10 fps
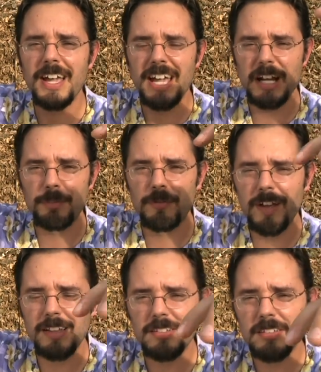and it
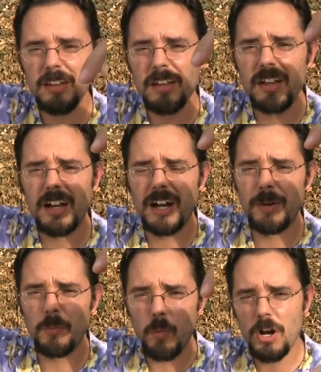prevents
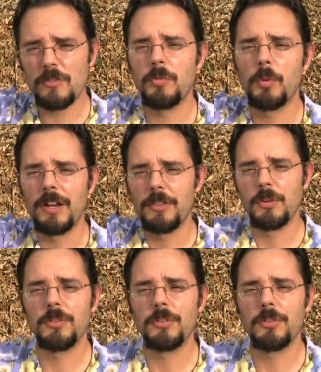water from going through.